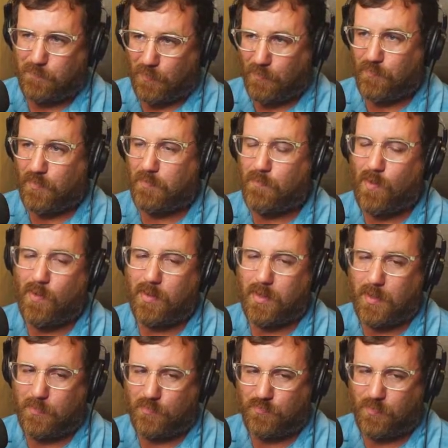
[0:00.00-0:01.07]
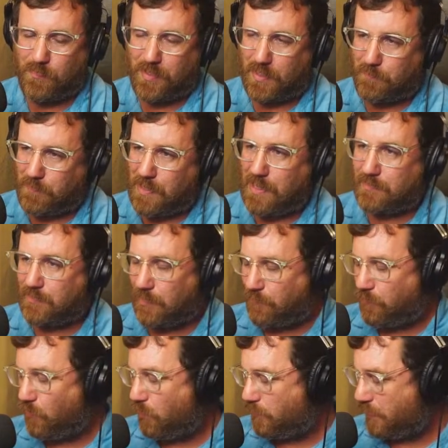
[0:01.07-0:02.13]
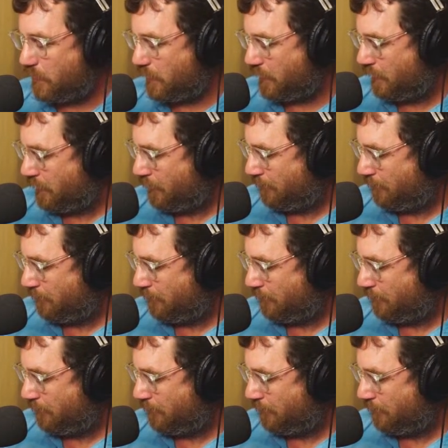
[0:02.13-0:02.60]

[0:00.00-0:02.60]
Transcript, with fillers: the perfect mark comes from the capacity formula.